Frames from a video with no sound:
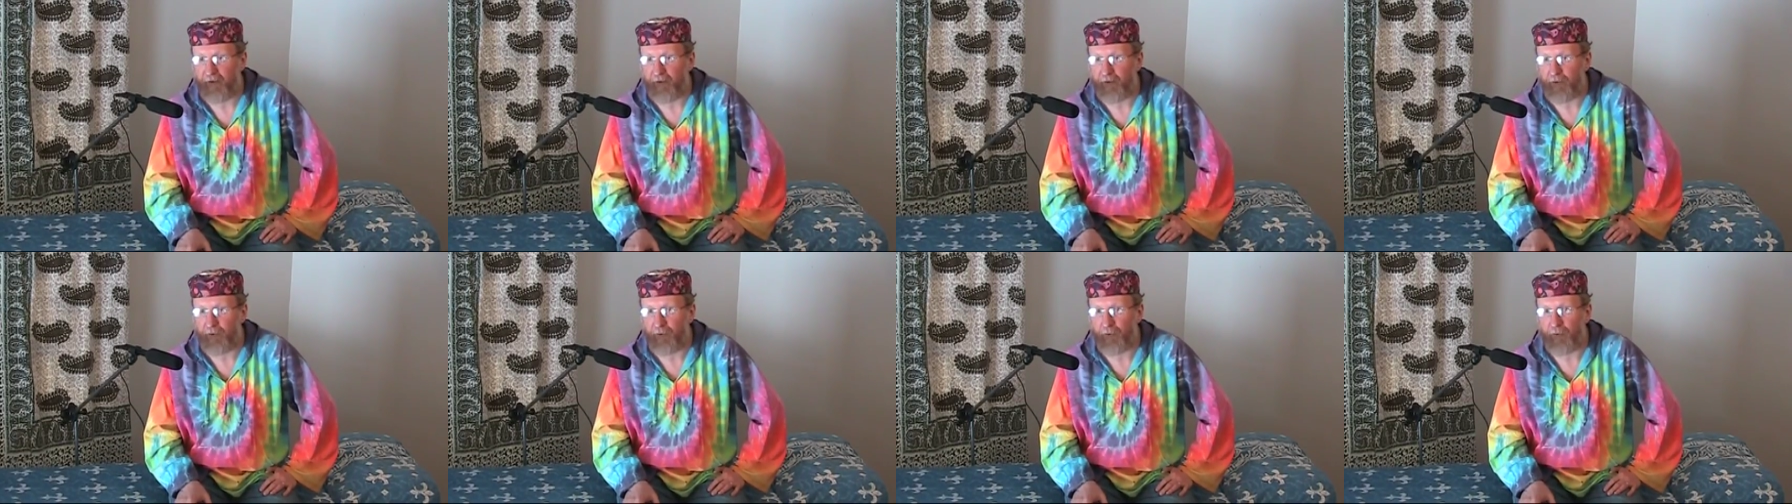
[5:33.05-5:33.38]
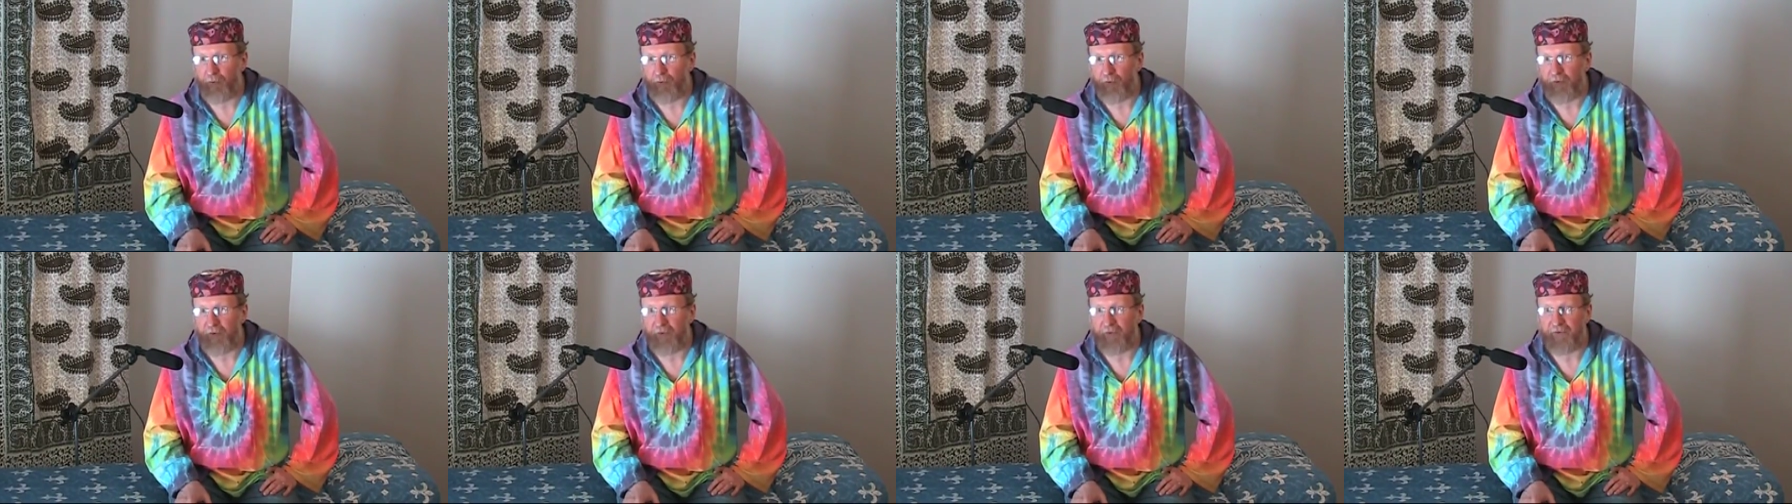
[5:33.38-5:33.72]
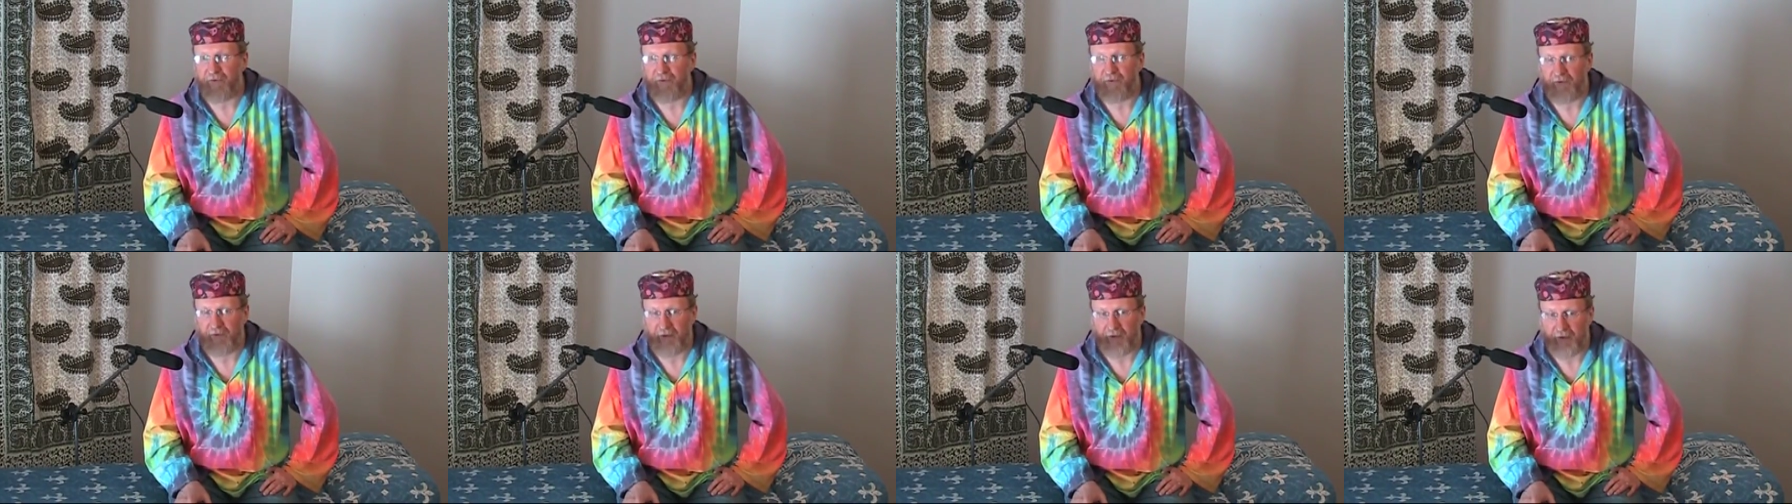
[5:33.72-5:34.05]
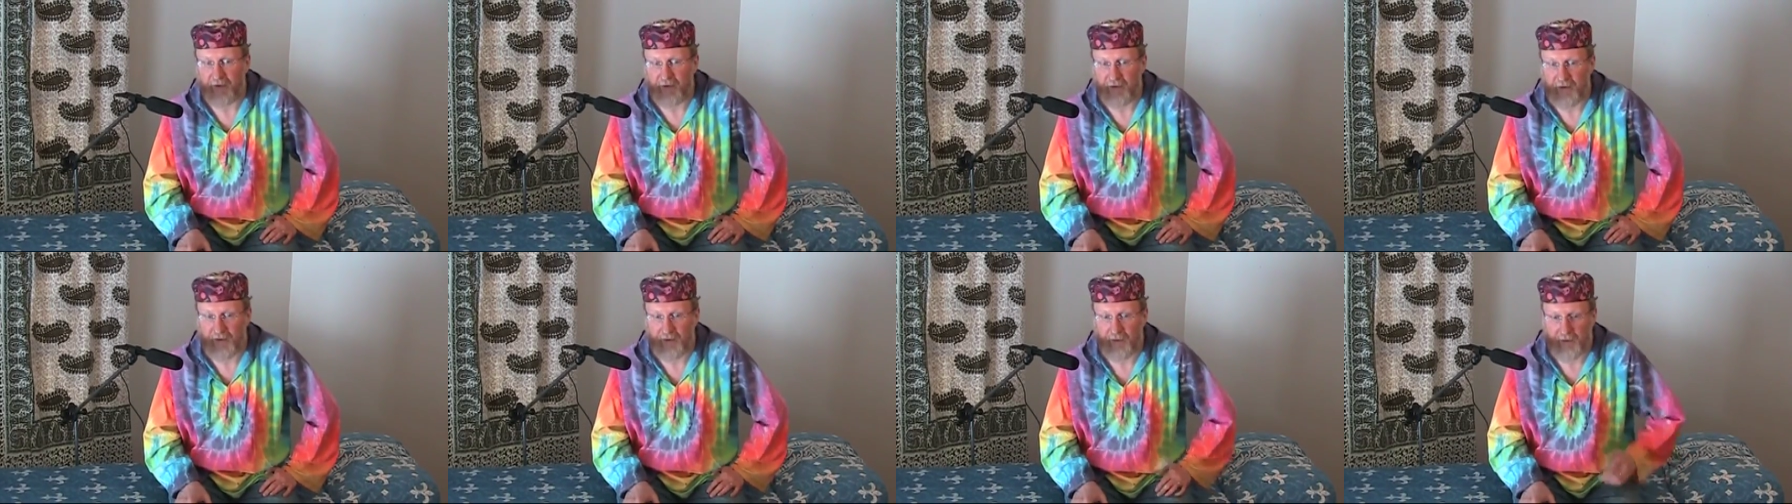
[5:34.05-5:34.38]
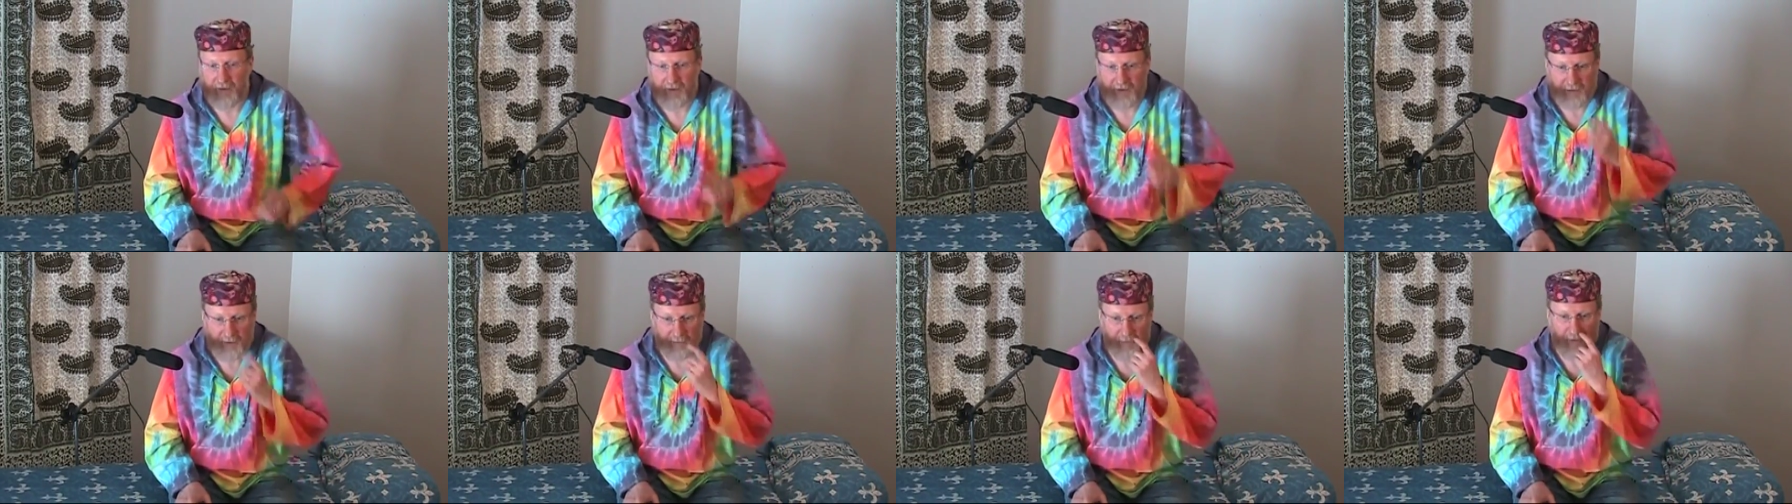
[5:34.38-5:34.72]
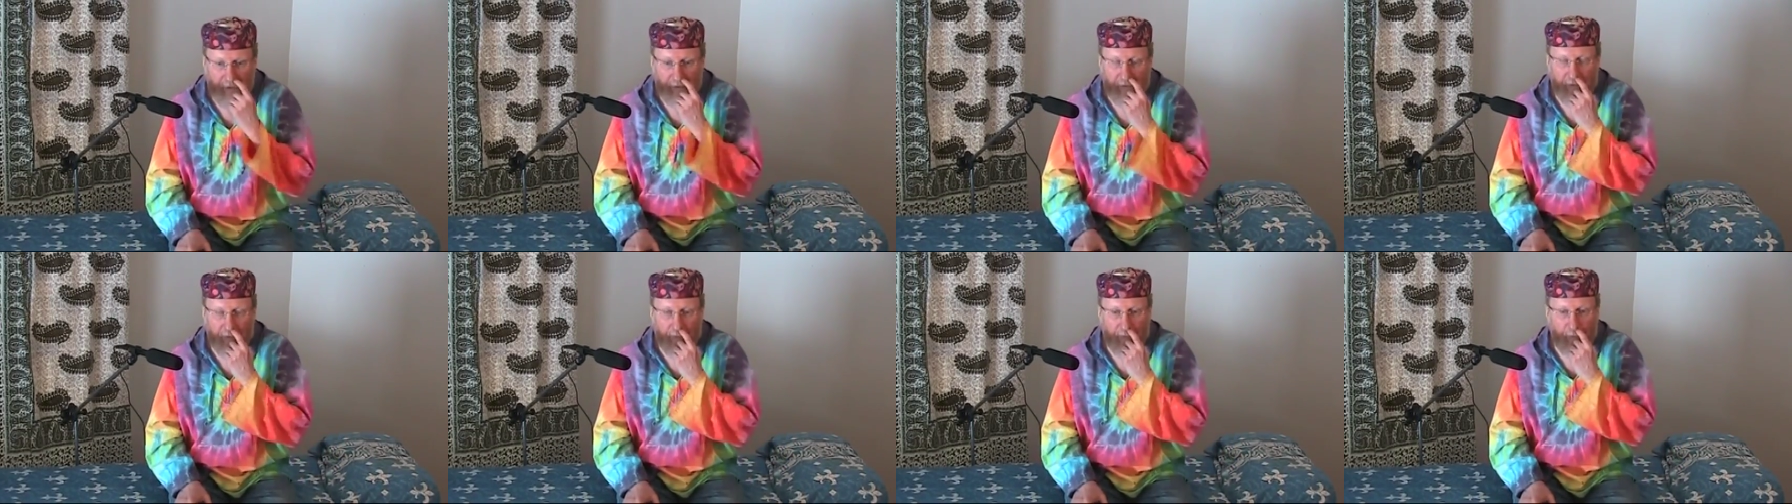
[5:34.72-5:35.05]
they took only three, so it's
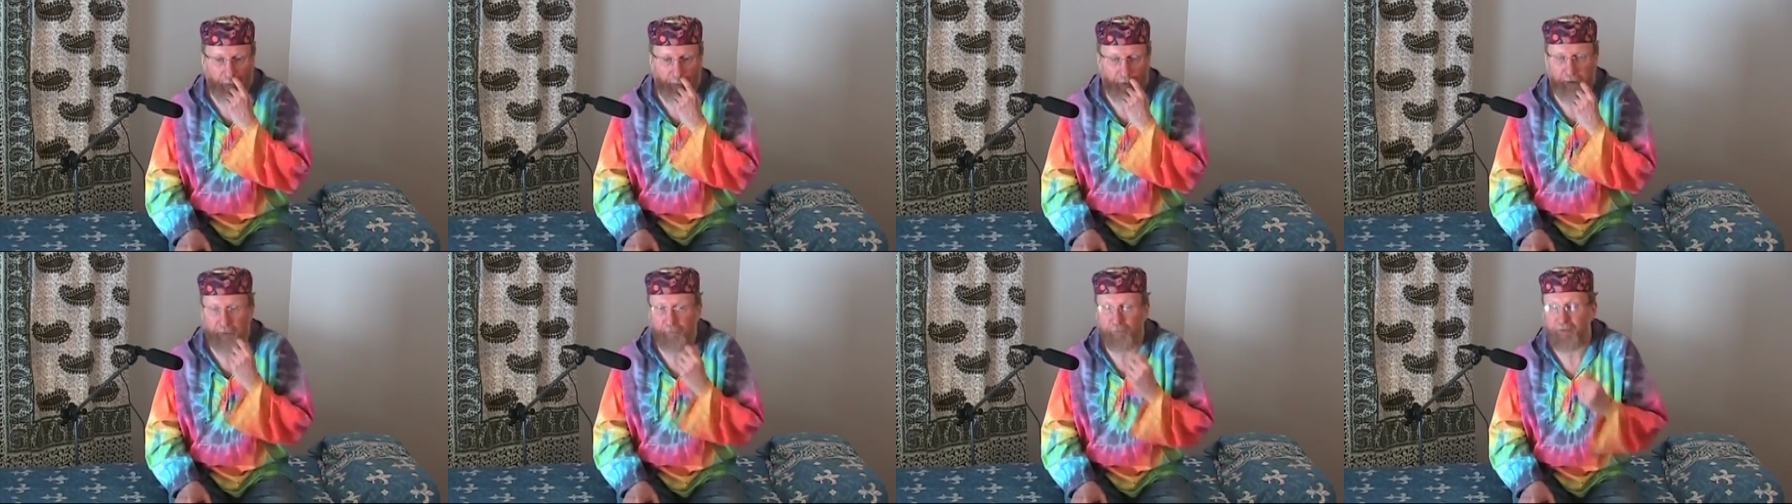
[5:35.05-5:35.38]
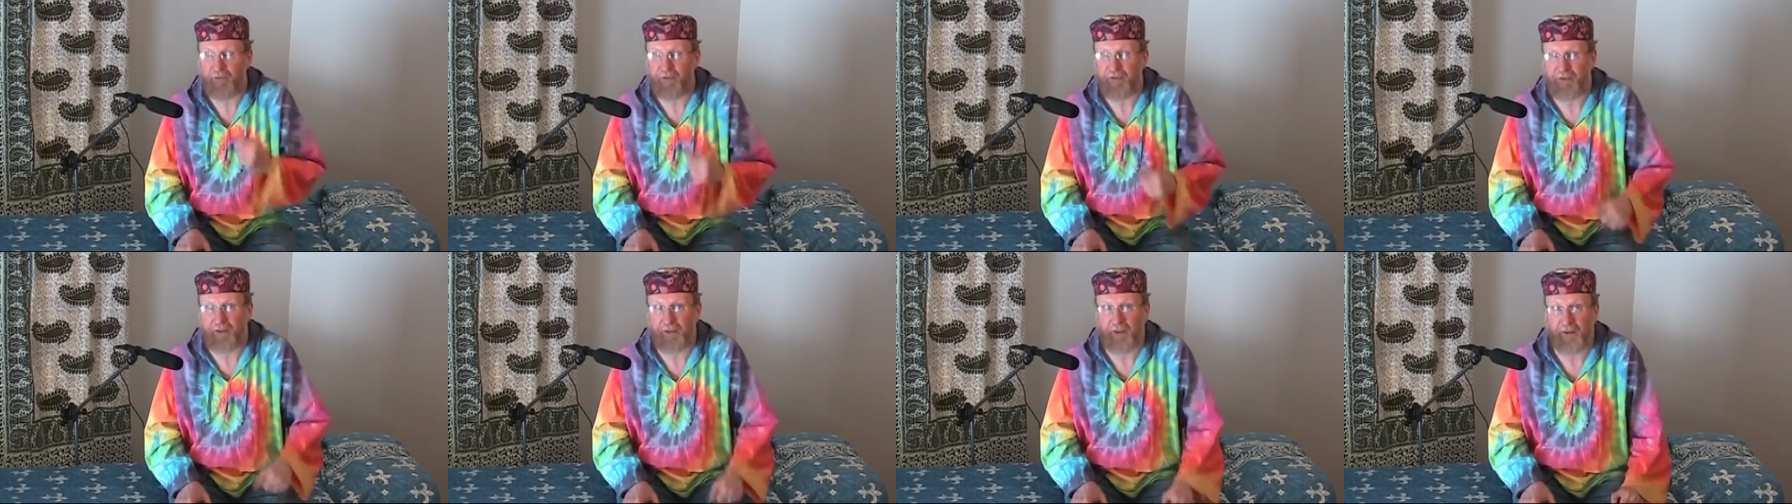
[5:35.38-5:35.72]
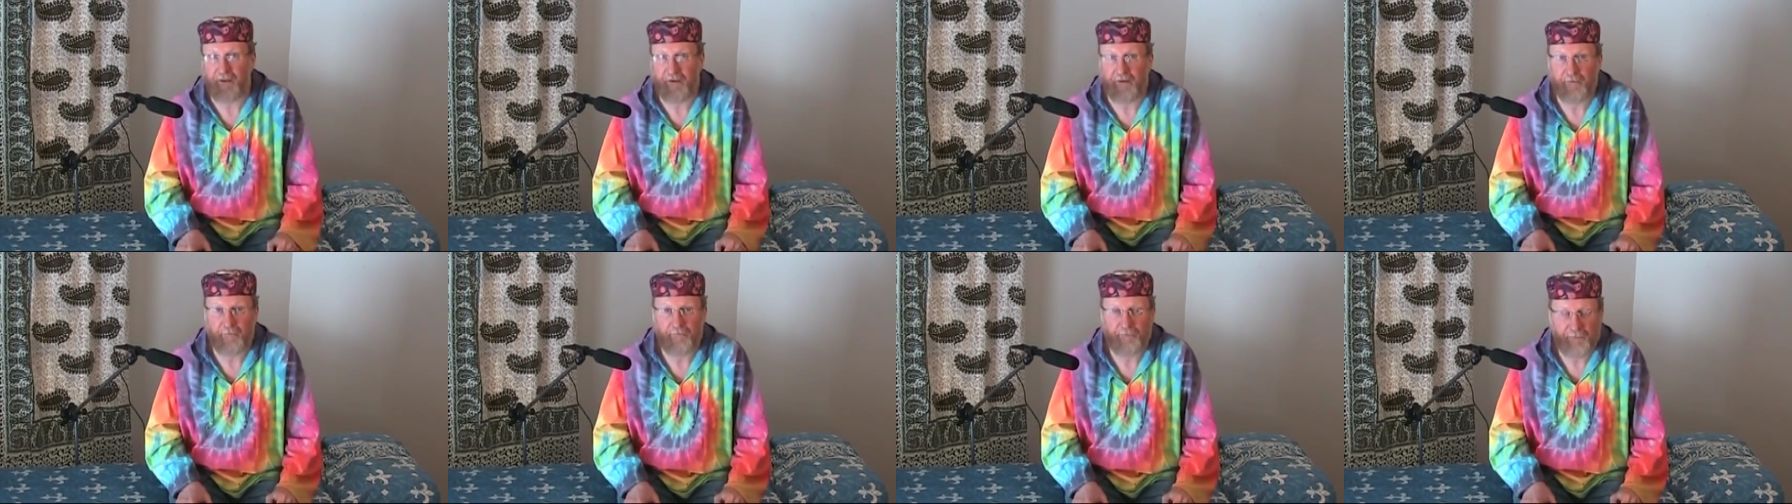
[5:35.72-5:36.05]
about one percent.